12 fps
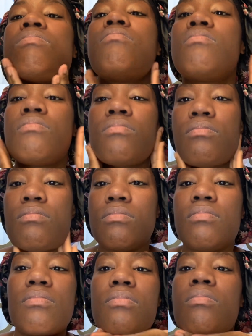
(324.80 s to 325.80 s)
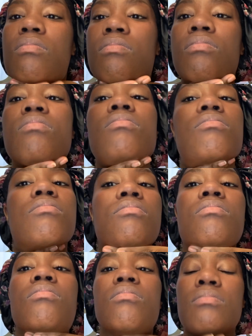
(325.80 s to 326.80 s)
We don't want that double chin, so I
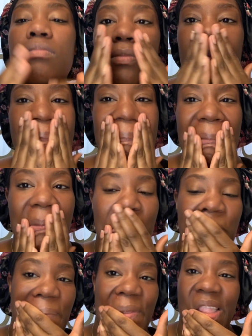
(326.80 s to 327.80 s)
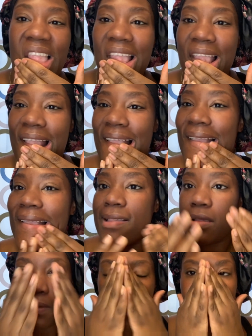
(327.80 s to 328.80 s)
push it down. And no
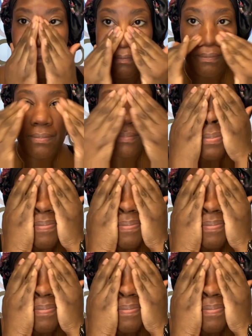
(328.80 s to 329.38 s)
wrinkles on the neck.